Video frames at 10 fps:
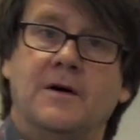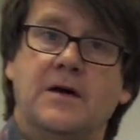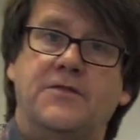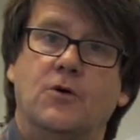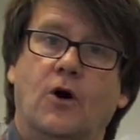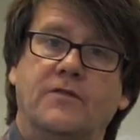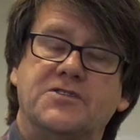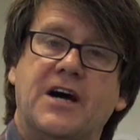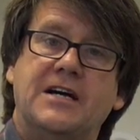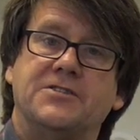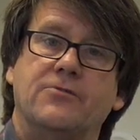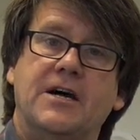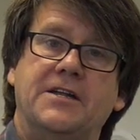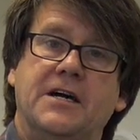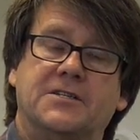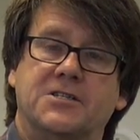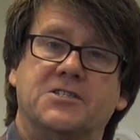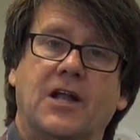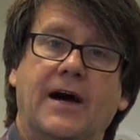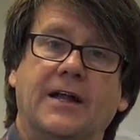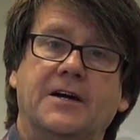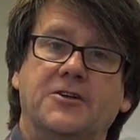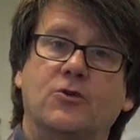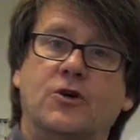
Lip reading: If you oversize the radiators slightly and you